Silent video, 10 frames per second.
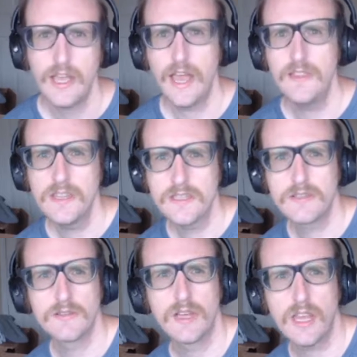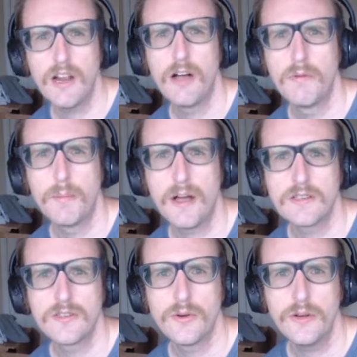And this GitHub
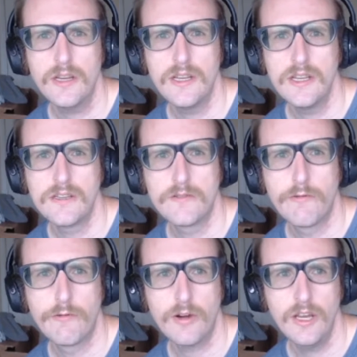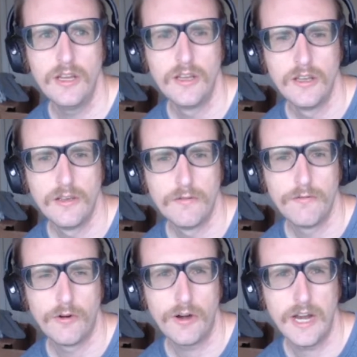repository is free
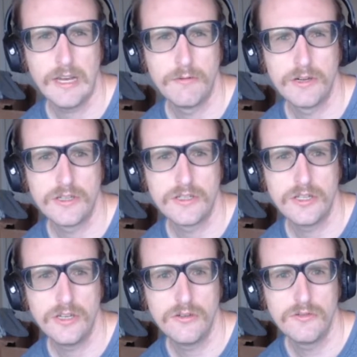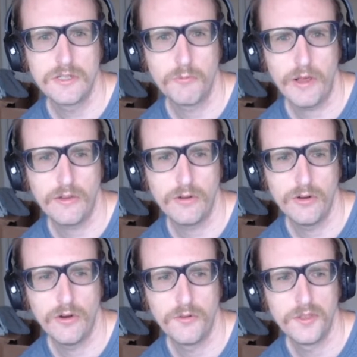for anyone to use, whether
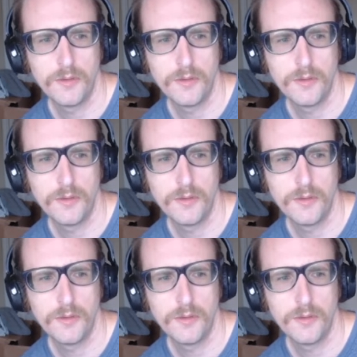you own the